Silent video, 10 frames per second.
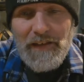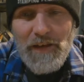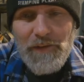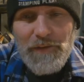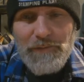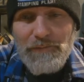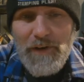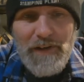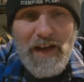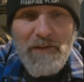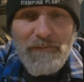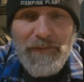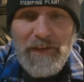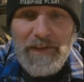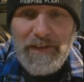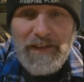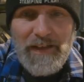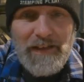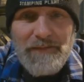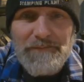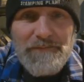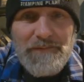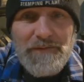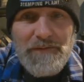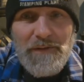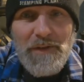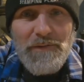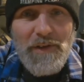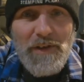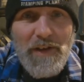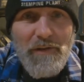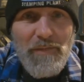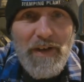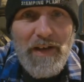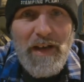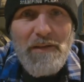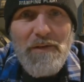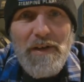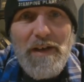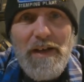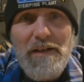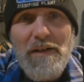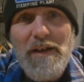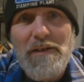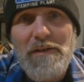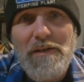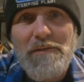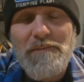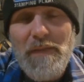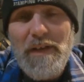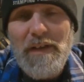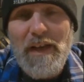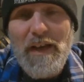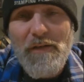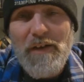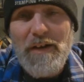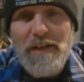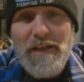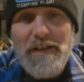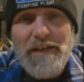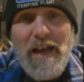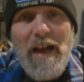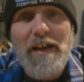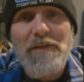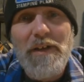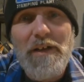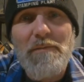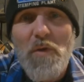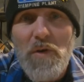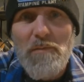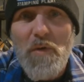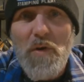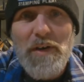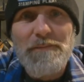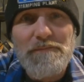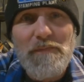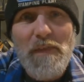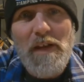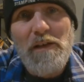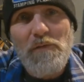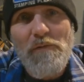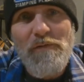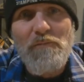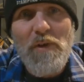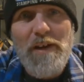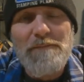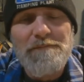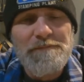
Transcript: the other rundown feeling, I couldn't really explain that one. I don't know. And then I started getting diarrhea more and more and losing weight.